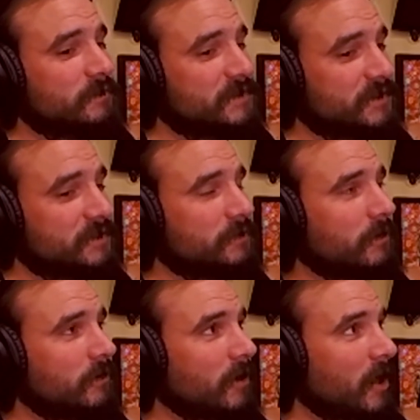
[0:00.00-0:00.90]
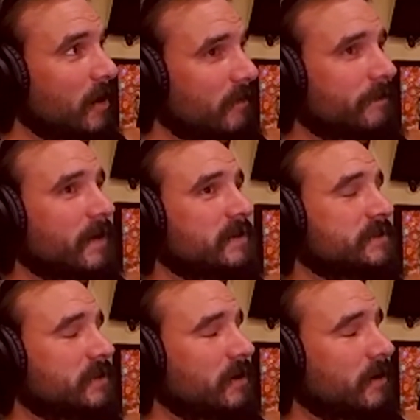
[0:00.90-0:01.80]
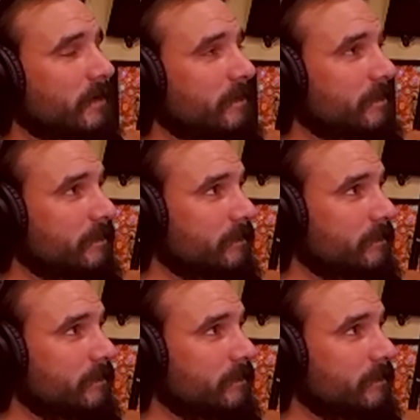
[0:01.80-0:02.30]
residual effects of